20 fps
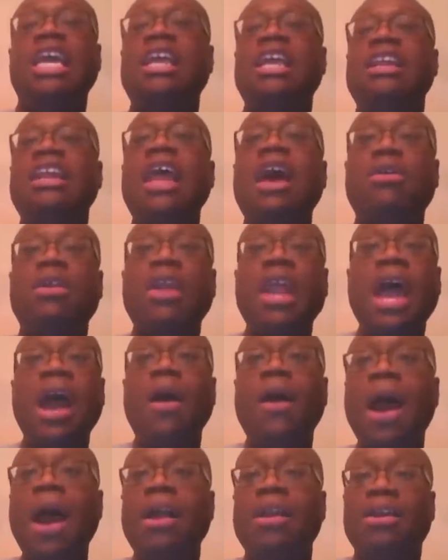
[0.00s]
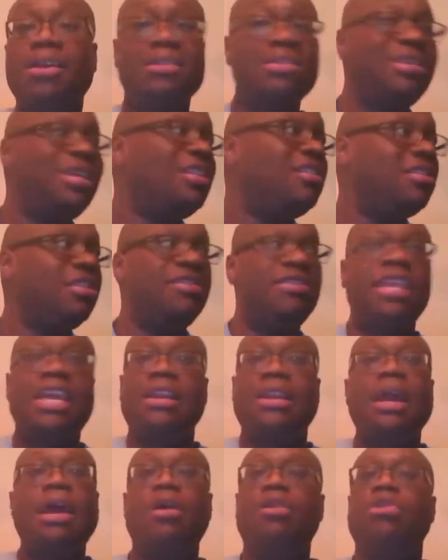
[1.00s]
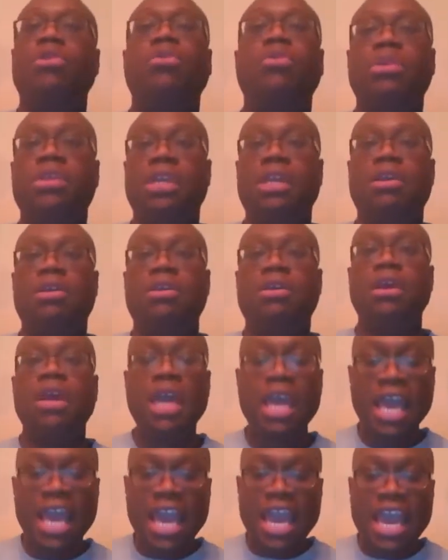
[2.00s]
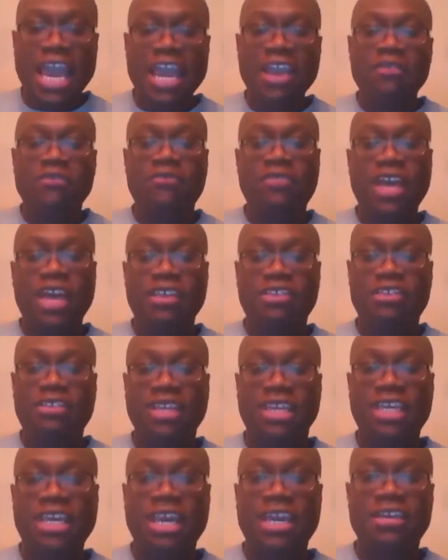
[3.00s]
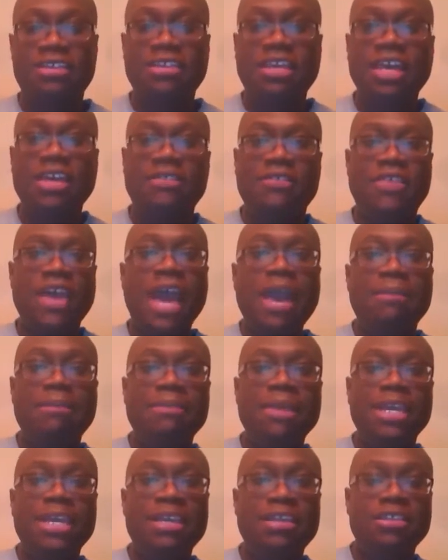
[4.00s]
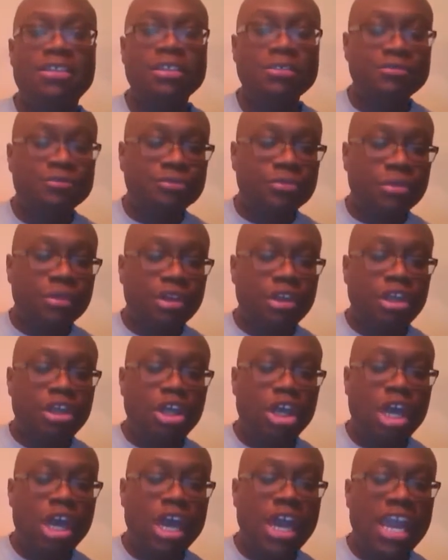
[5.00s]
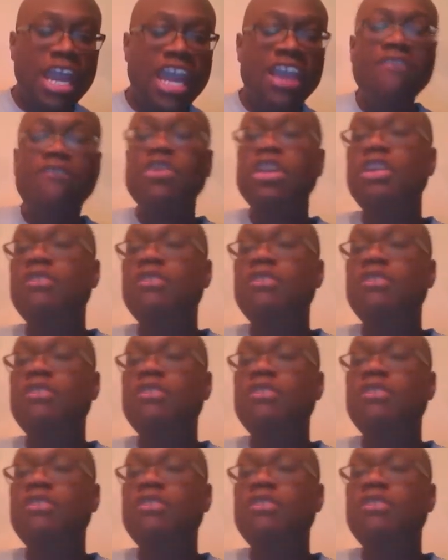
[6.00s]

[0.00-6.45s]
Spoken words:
and are now out of contention, they now don't care. If that's the case, that means even